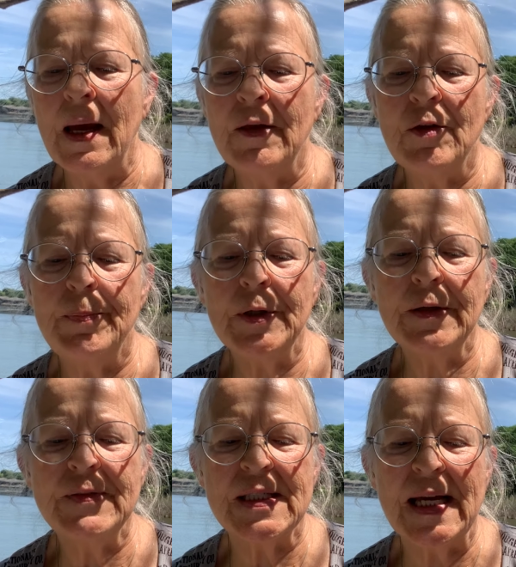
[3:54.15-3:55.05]
In the book
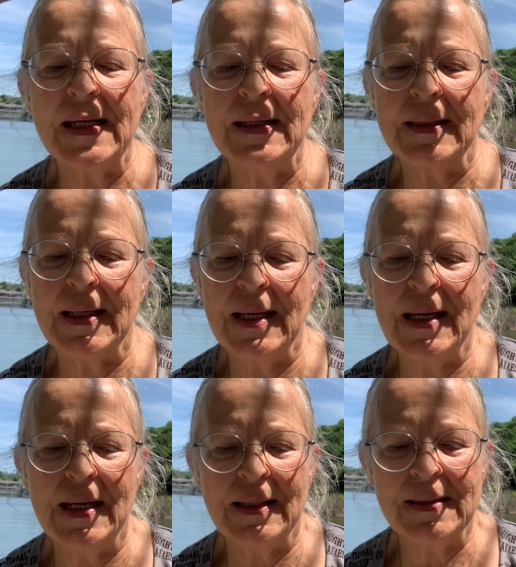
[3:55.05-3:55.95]
of Second
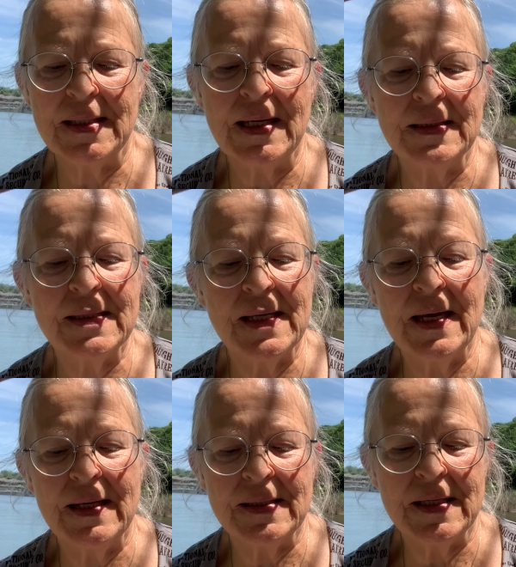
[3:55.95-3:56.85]
Kings, it
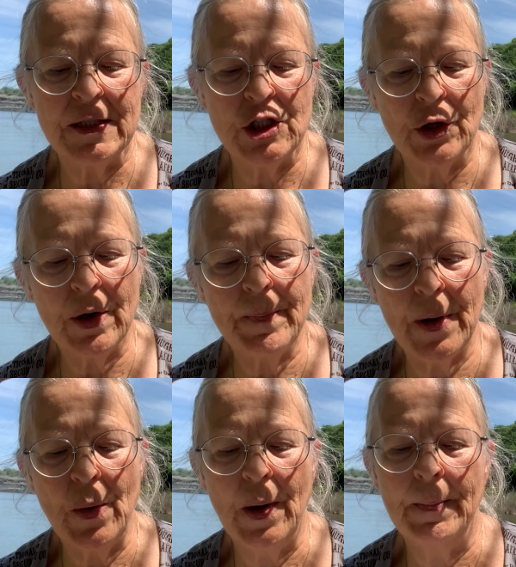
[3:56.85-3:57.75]
says that
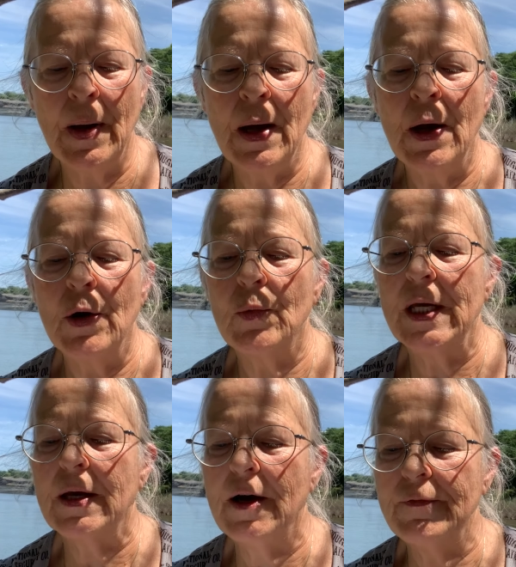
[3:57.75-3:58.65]
Jeroboam
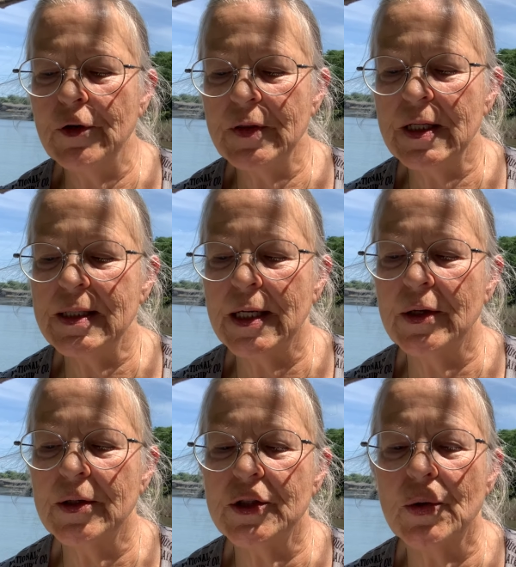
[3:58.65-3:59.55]
recovered the
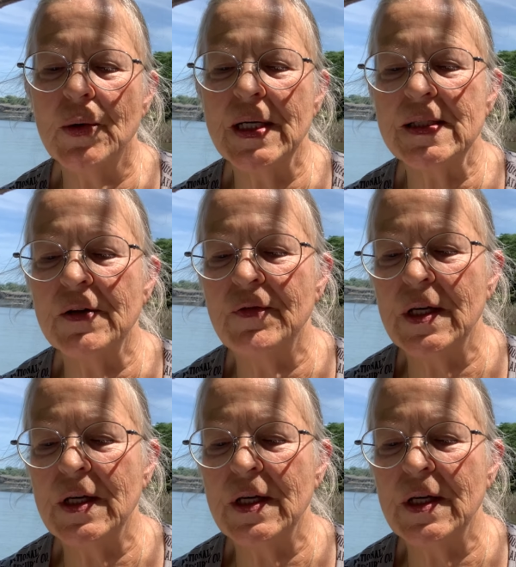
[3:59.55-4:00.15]
territories of